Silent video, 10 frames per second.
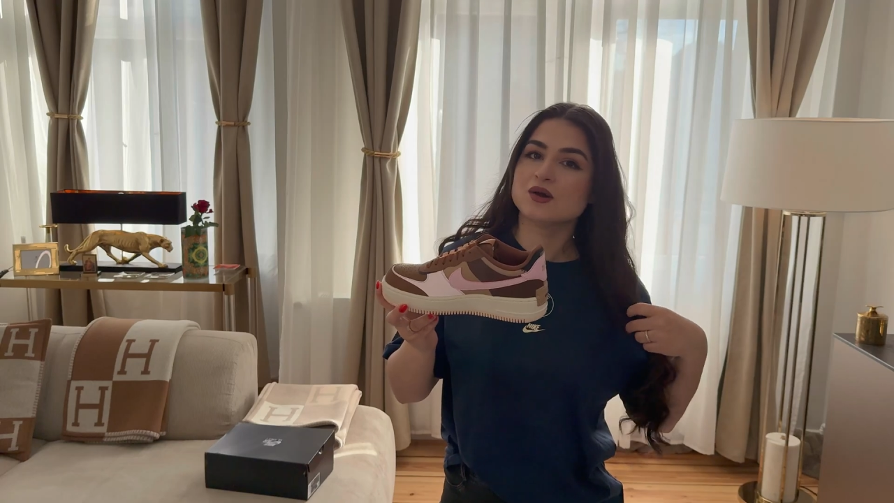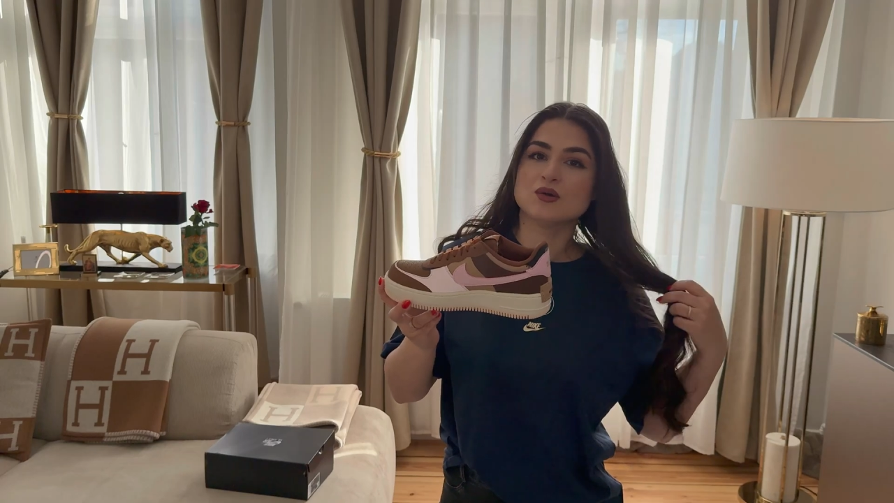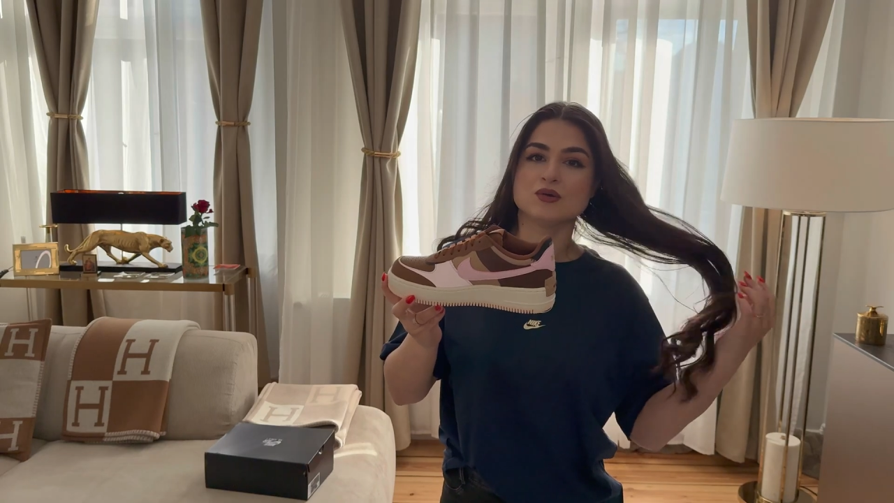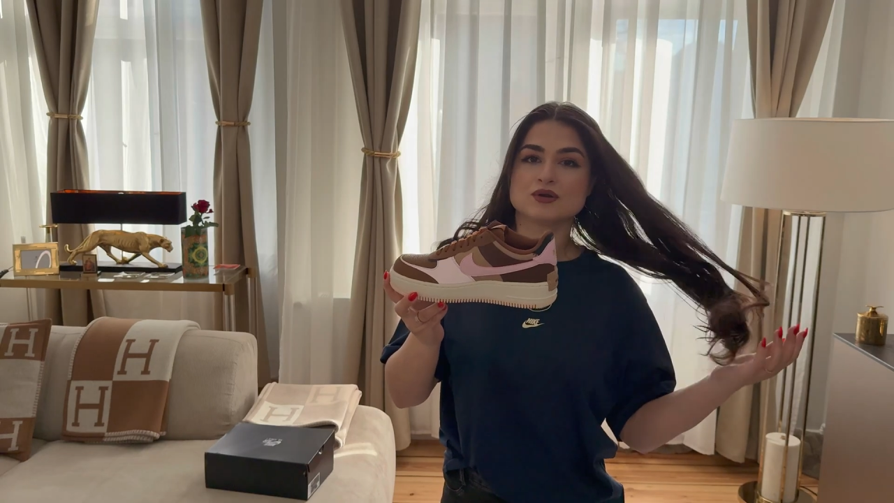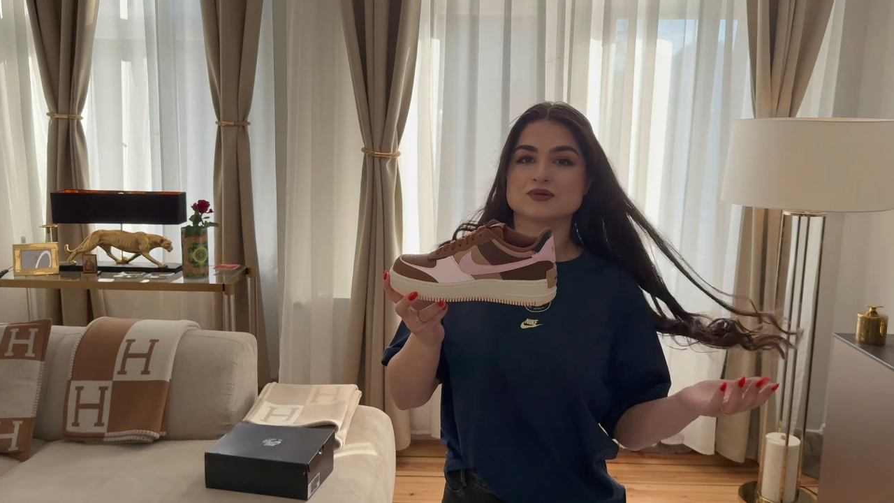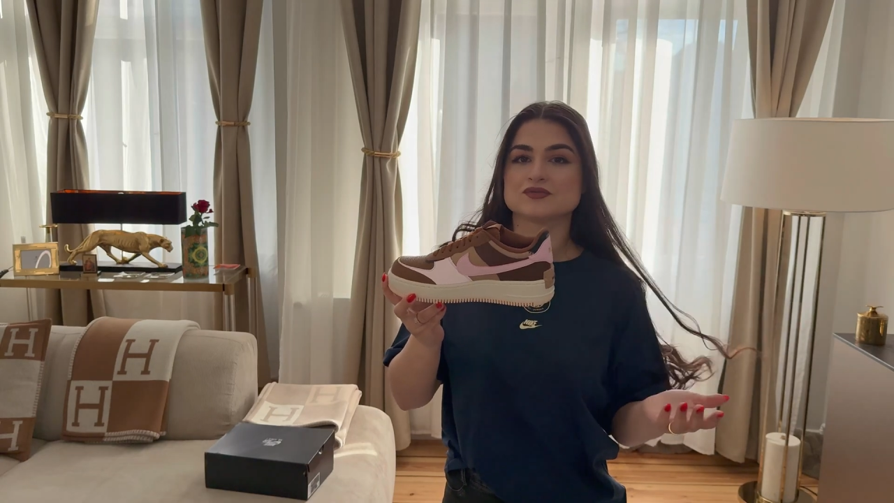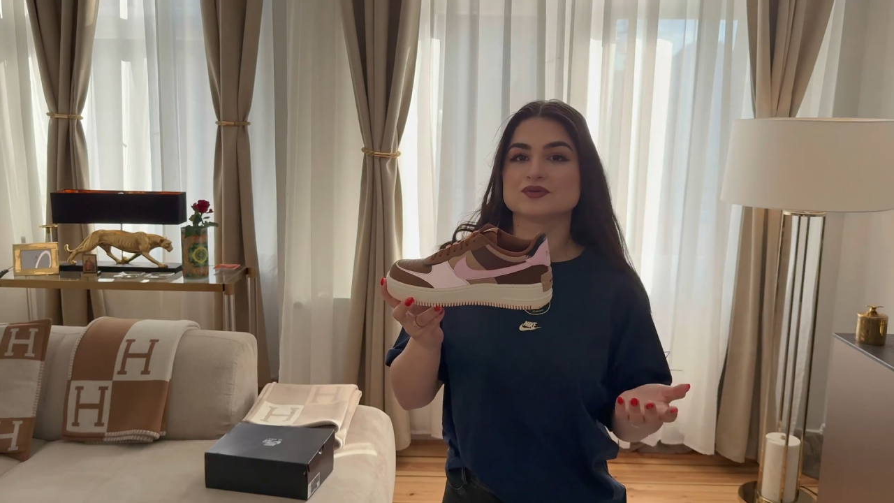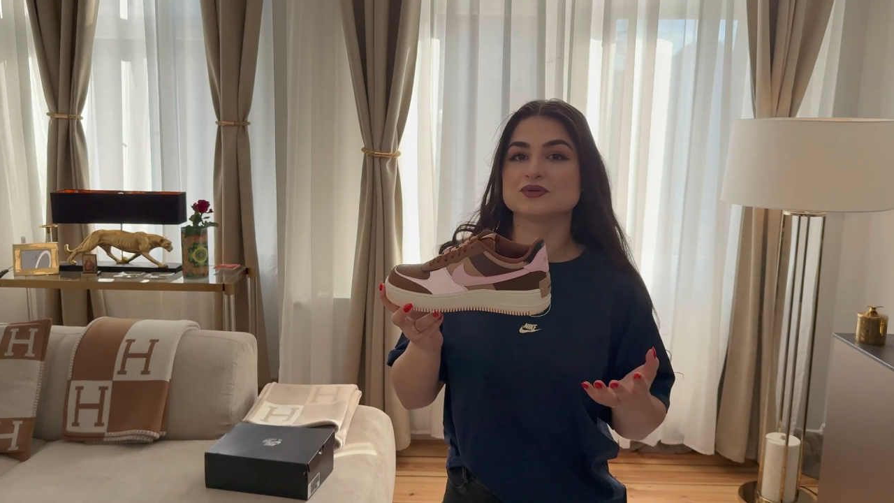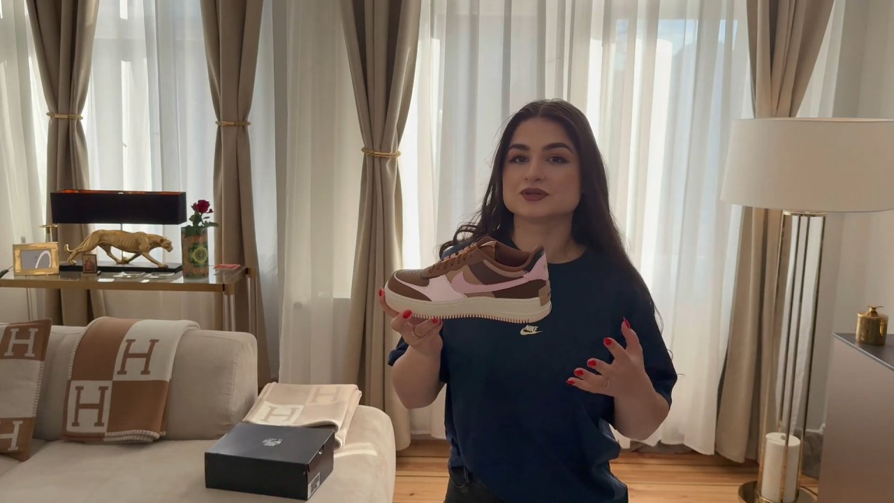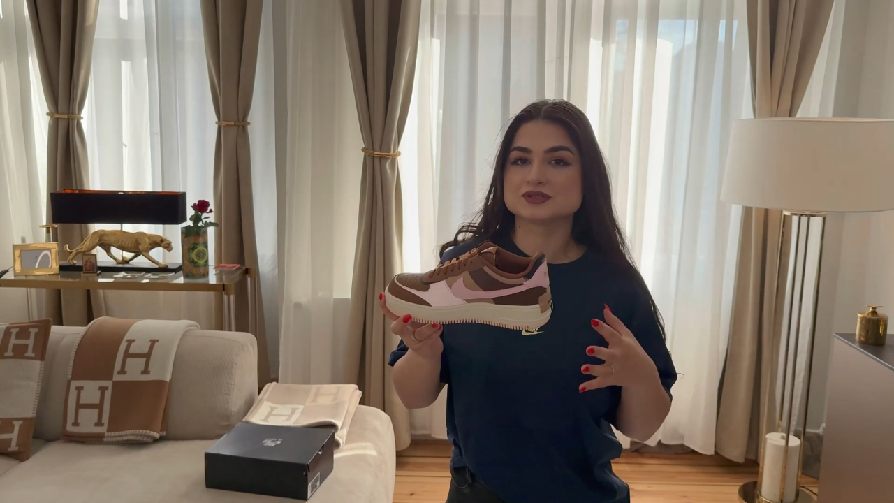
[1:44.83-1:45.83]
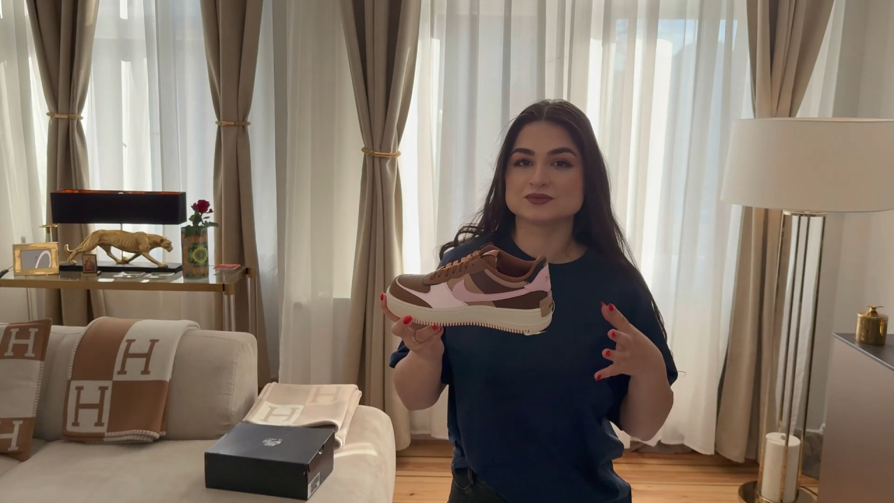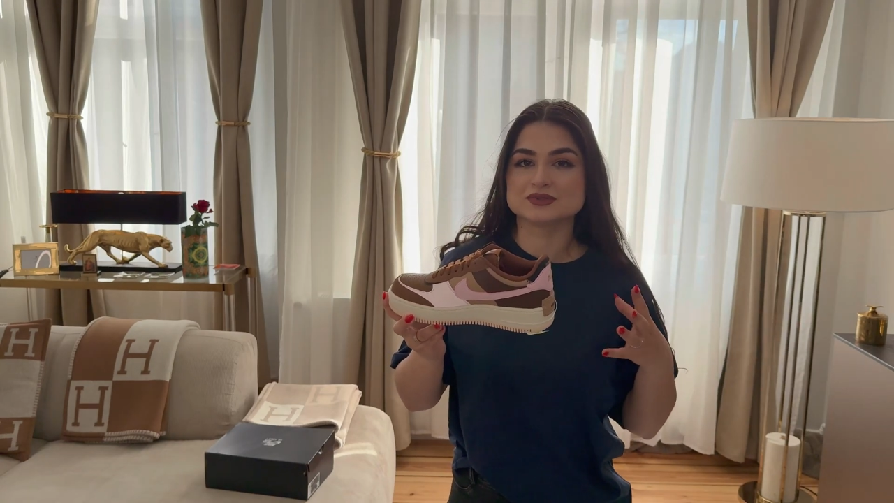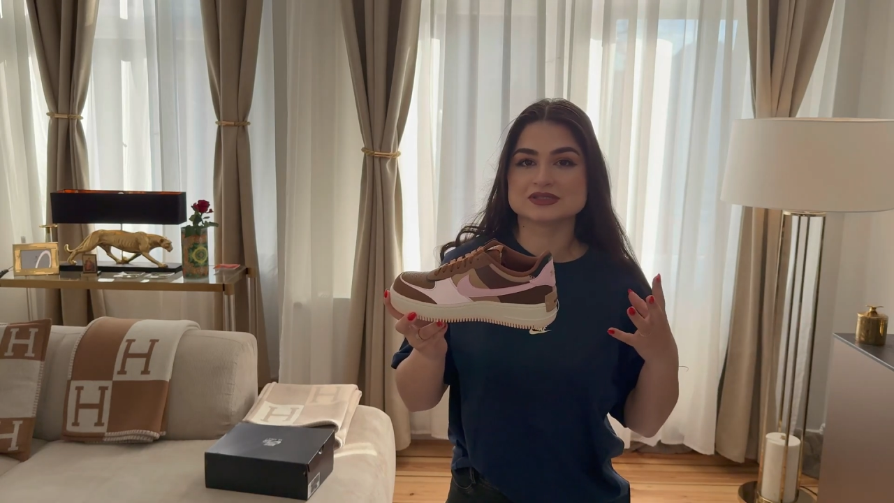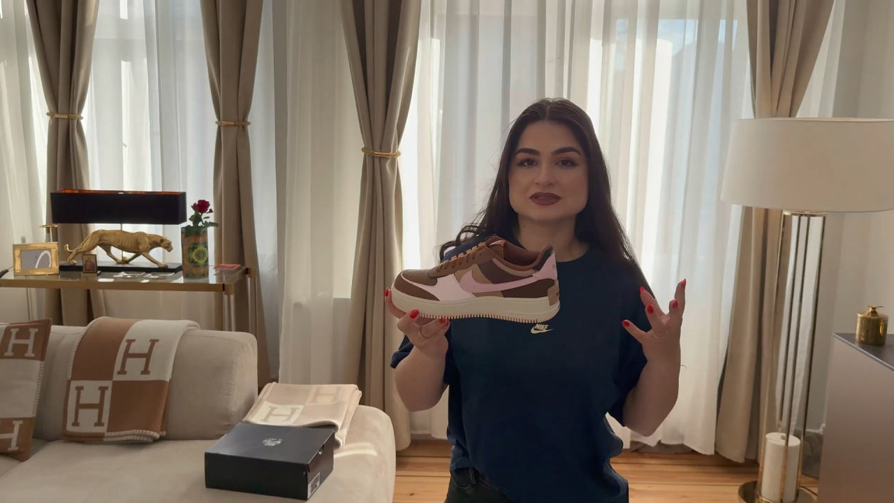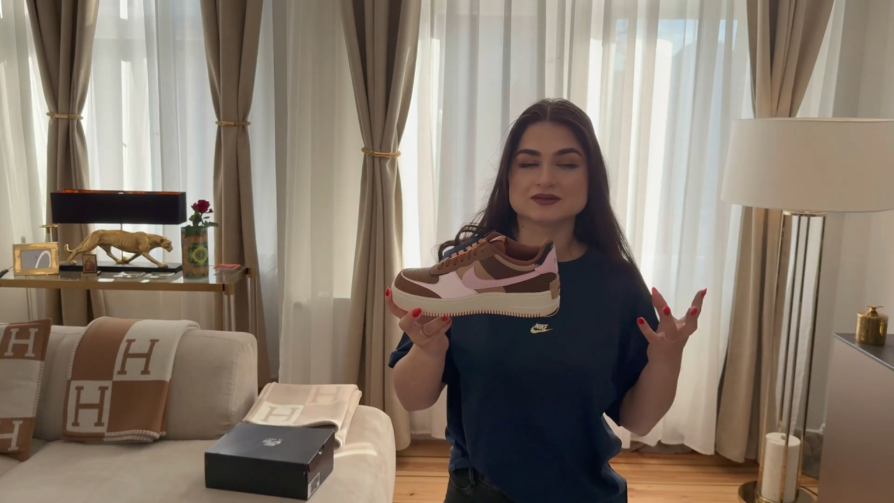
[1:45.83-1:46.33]
or of course
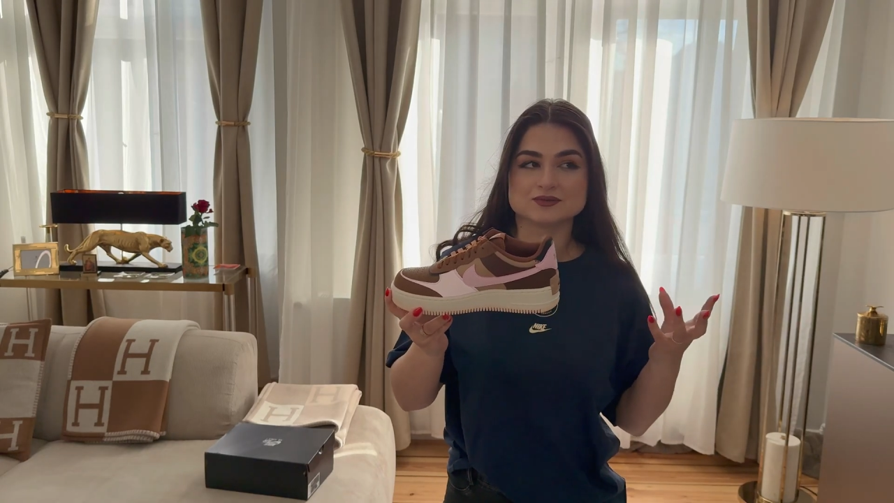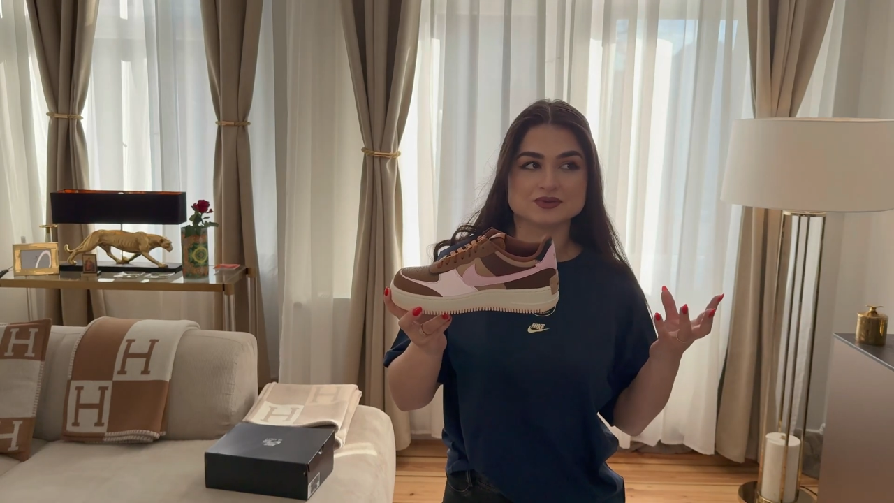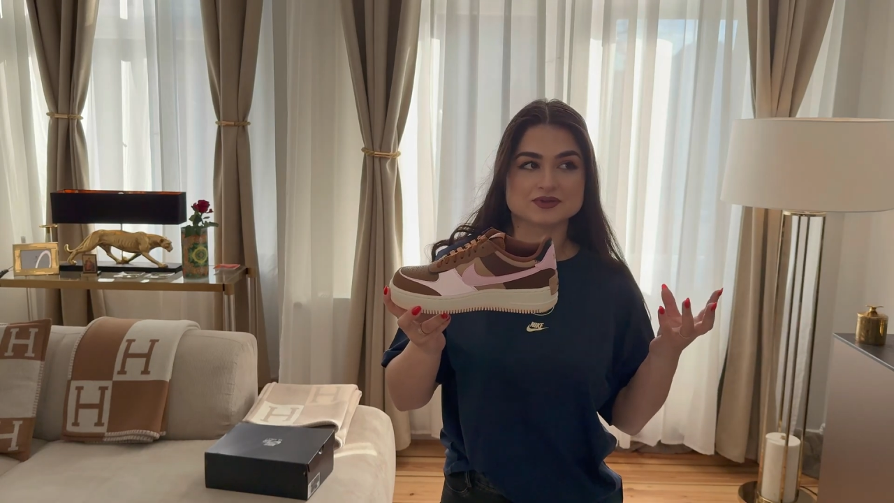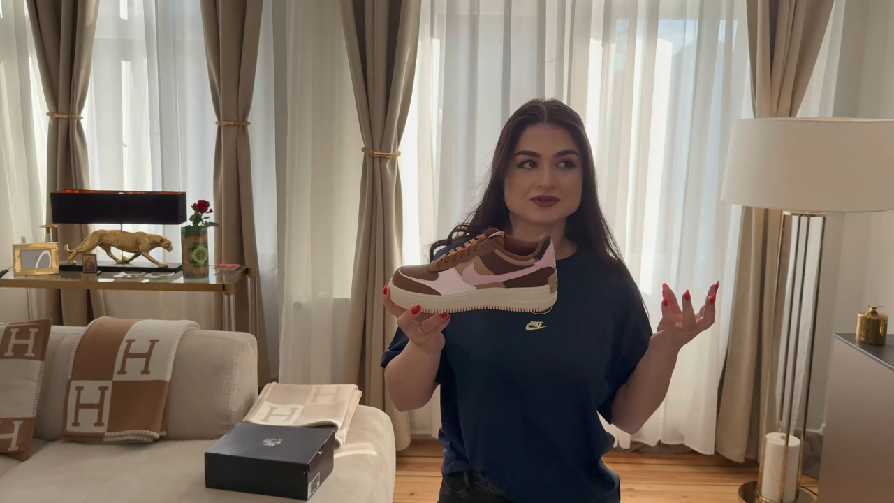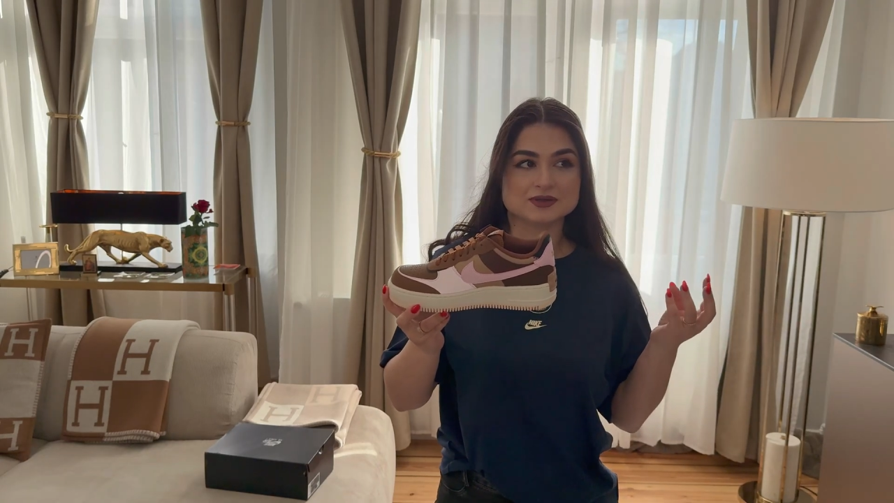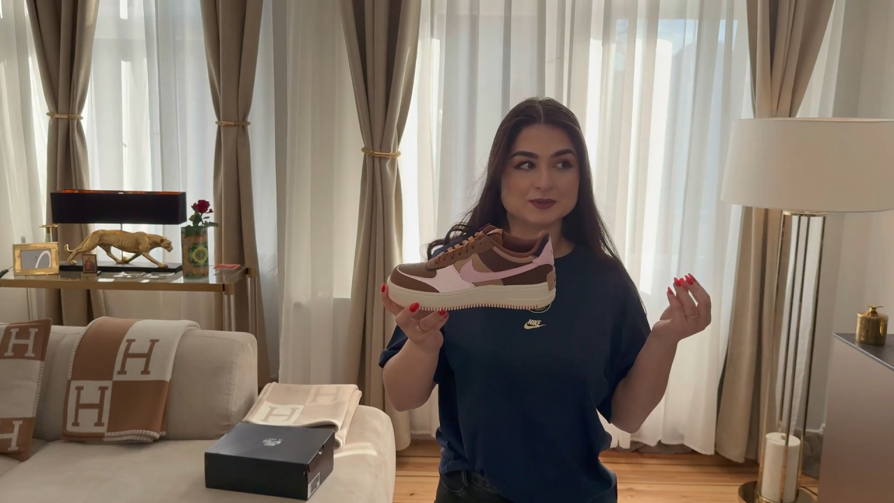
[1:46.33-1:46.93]
with